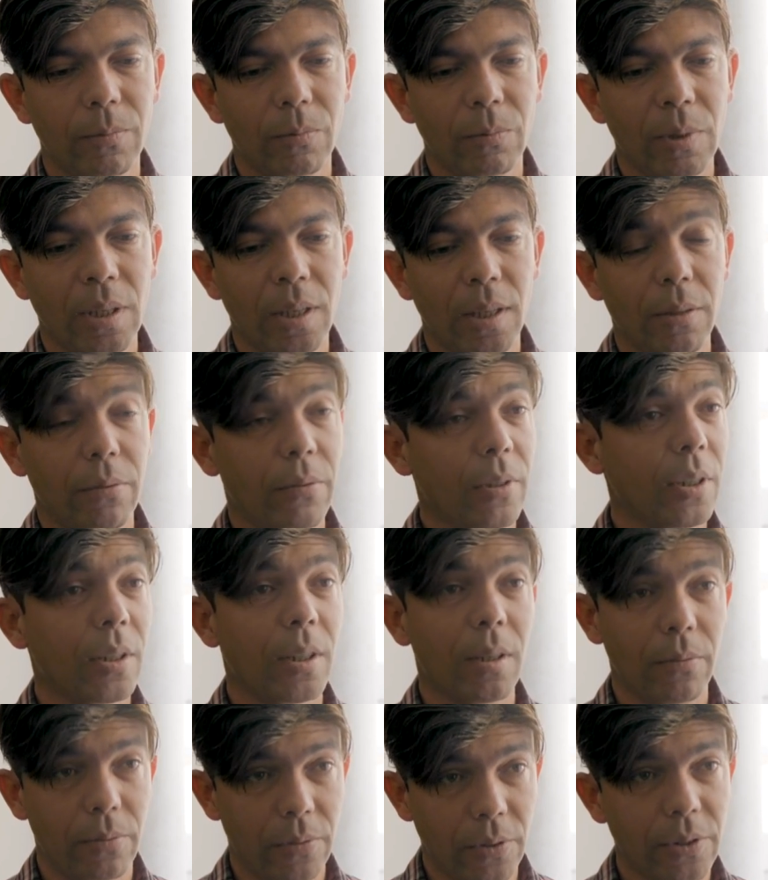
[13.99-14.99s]
we had a very
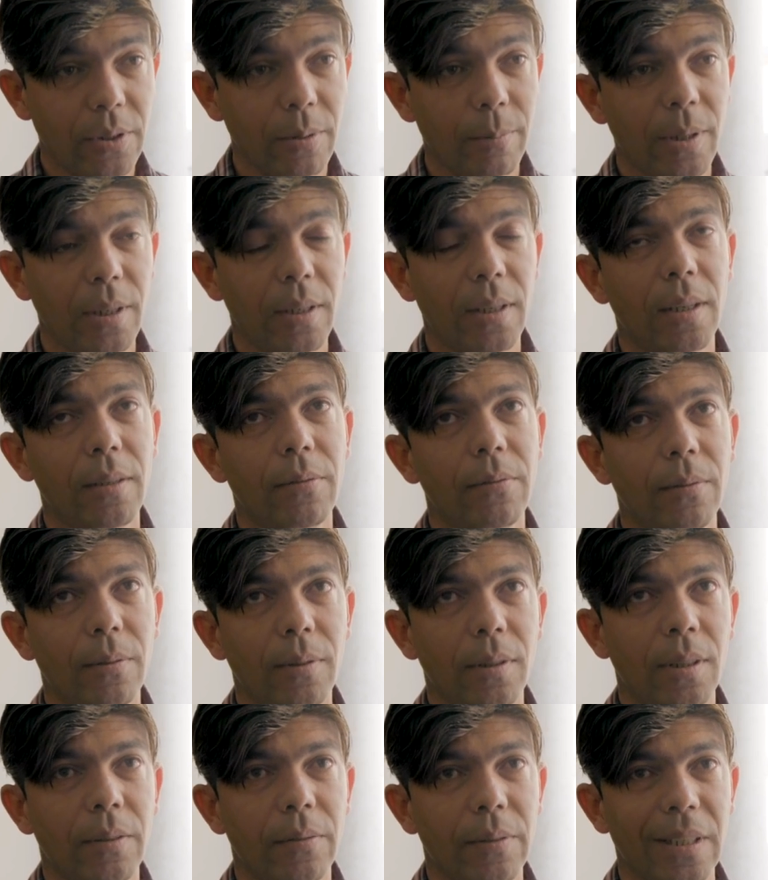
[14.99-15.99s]
comfortable life
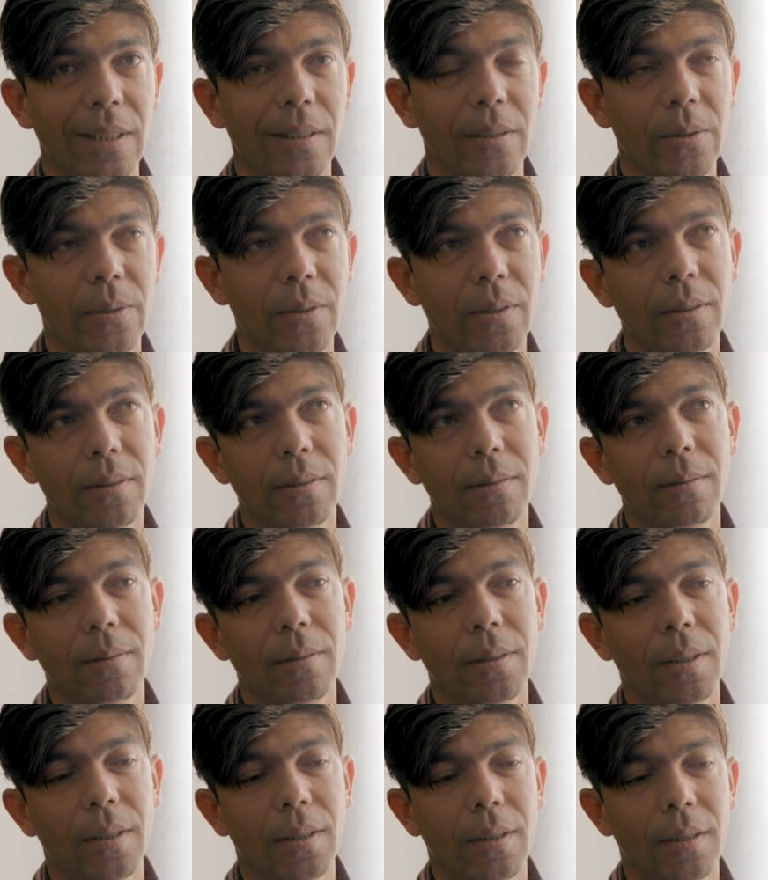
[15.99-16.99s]
in Afghanistan.